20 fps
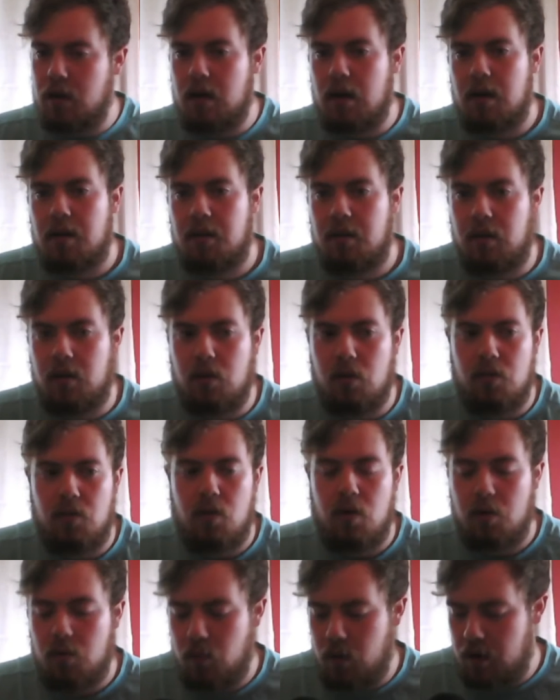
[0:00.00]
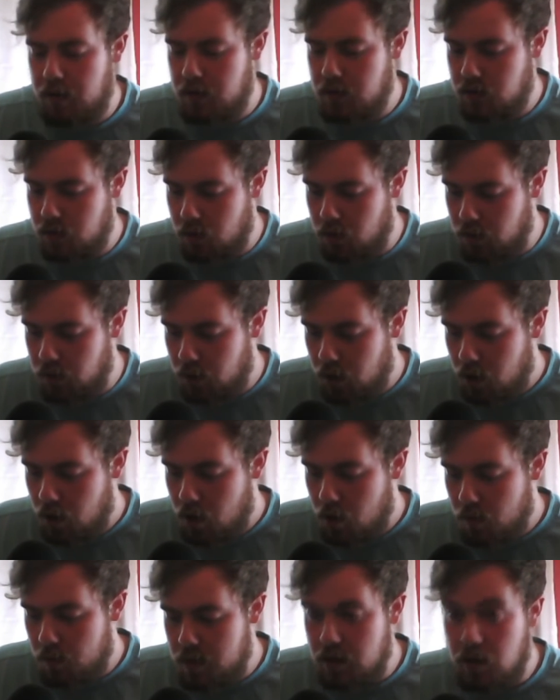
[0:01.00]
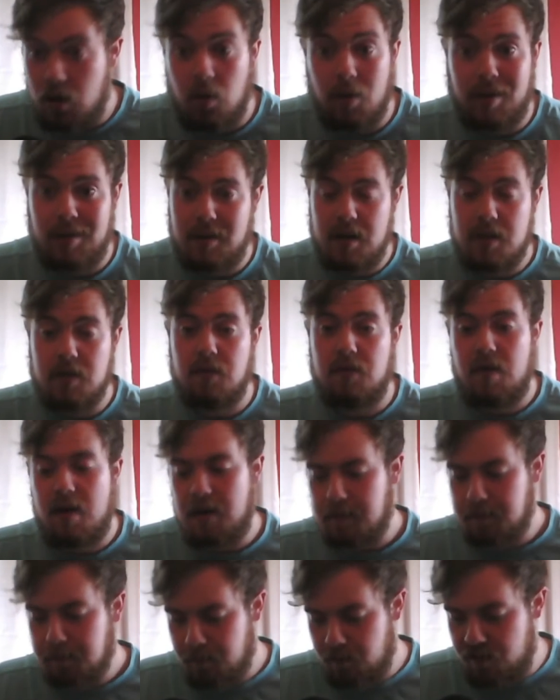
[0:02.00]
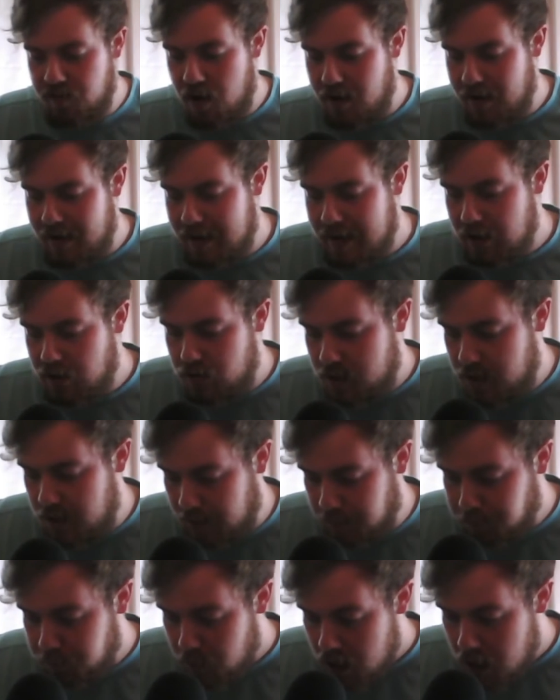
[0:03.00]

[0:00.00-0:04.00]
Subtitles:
kind of thinking of where this could be going, because it is very, very interesting.